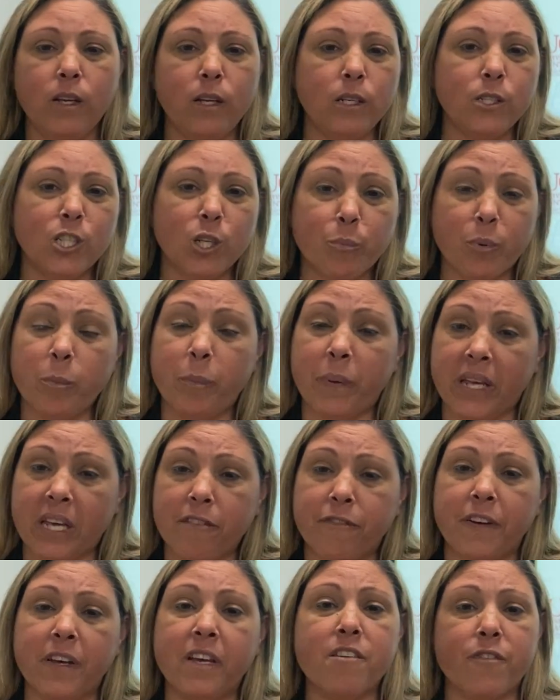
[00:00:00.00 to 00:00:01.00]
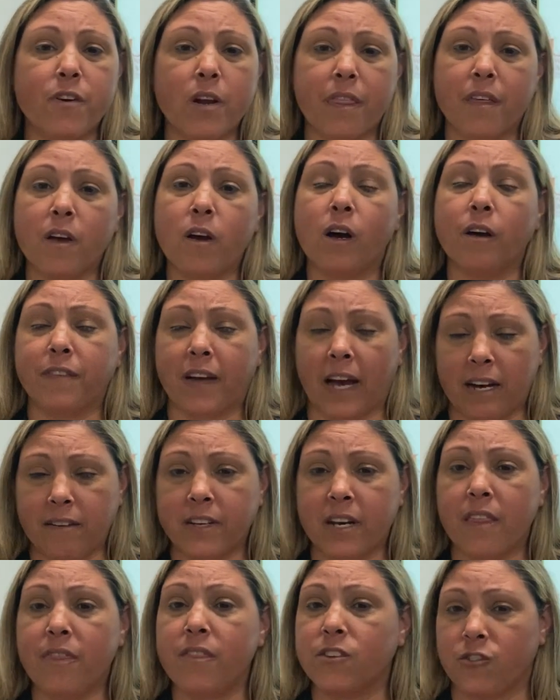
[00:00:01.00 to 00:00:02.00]
To prepare for everything I've covered
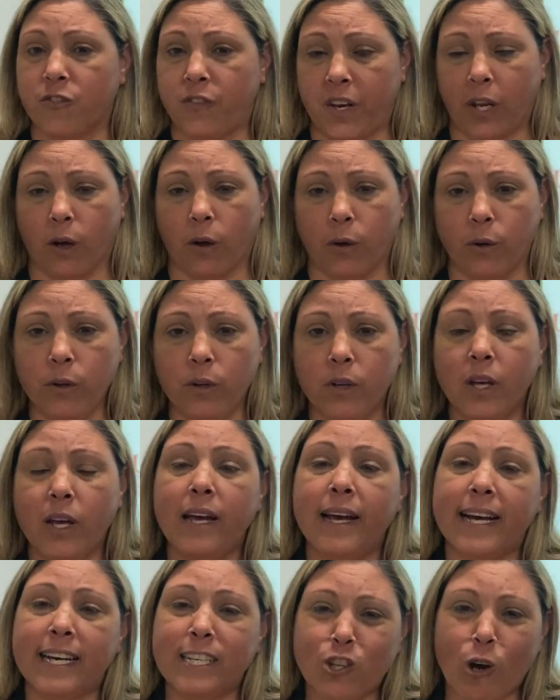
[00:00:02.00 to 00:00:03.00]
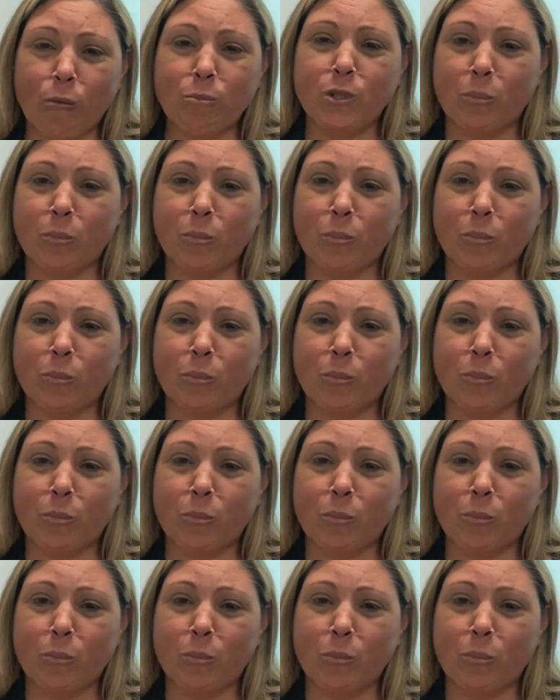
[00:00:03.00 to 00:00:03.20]
in this video, adopt a